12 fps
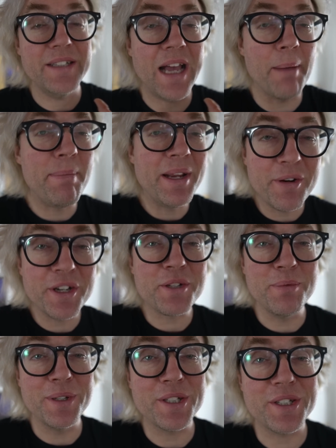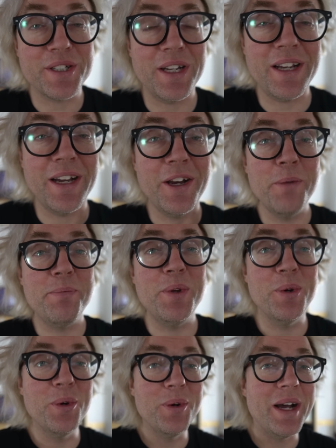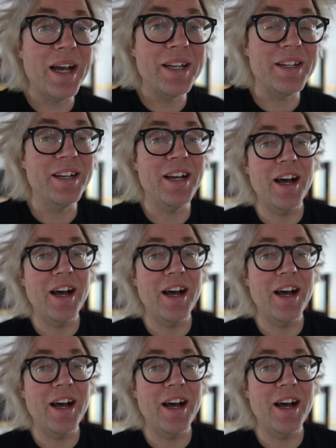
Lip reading: happy Christmas. I hope you all had